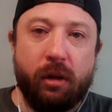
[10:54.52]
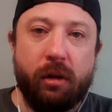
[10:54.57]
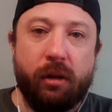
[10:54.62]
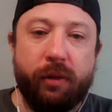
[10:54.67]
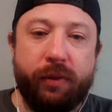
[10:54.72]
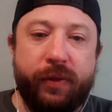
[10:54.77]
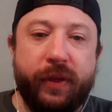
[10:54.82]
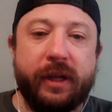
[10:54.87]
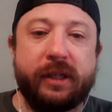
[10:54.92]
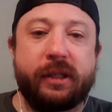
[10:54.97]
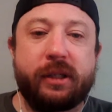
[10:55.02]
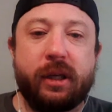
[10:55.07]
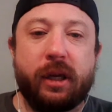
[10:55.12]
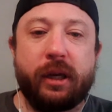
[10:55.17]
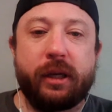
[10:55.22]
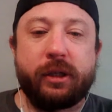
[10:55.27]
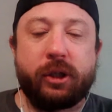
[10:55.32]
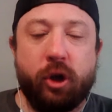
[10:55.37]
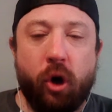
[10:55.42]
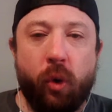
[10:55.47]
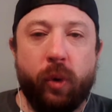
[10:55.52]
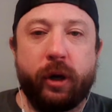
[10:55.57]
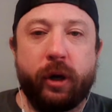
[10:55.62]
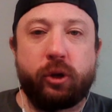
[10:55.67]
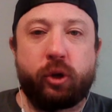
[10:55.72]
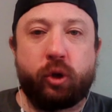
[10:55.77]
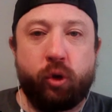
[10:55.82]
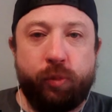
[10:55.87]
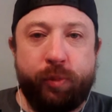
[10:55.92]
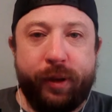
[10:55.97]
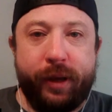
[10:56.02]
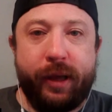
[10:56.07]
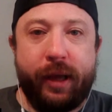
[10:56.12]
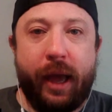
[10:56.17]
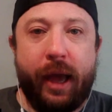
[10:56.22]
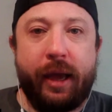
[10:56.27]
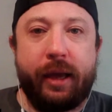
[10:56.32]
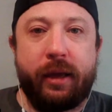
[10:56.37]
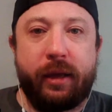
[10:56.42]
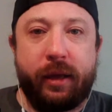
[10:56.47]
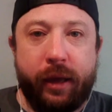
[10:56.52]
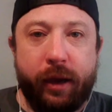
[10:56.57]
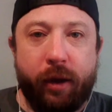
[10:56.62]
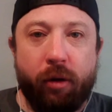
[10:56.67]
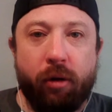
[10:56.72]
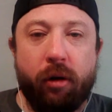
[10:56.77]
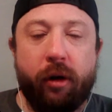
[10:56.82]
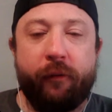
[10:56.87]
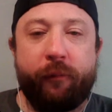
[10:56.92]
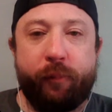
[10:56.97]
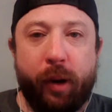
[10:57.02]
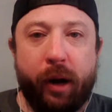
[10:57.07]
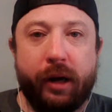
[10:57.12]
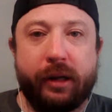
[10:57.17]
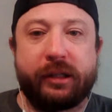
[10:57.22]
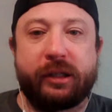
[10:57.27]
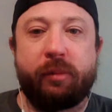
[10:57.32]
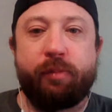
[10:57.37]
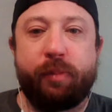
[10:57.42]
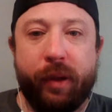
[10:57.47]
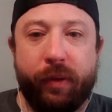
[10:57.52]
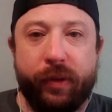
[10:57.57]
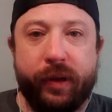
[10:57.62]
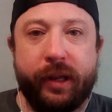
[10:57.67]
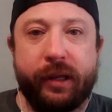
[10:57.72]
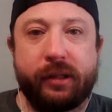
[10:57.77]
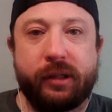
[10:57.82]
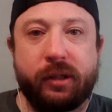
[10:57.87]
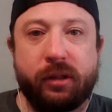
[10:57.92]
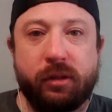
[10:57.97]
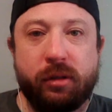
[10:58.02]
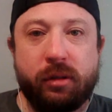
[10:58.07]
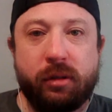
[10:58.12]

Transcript: This is going to be a year of possibilities.